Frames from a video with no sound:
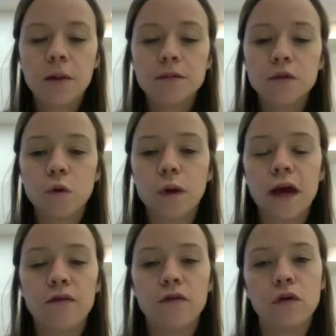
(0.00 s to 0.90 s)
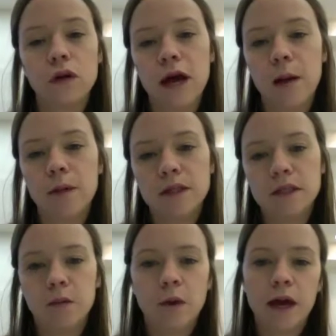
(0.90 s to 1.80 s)
So we have good habits
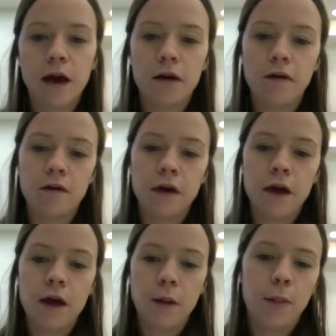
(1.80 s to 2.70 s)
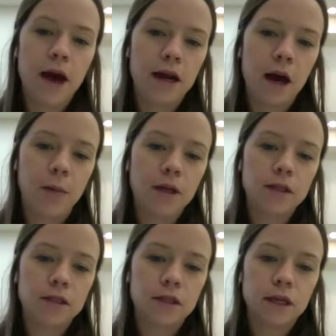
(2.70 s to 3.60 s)
and we have bad
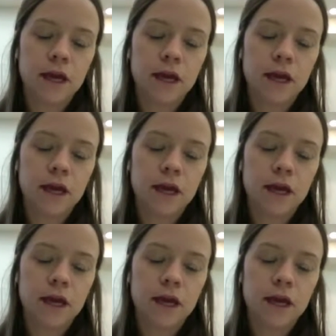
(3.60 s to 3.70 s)
habits.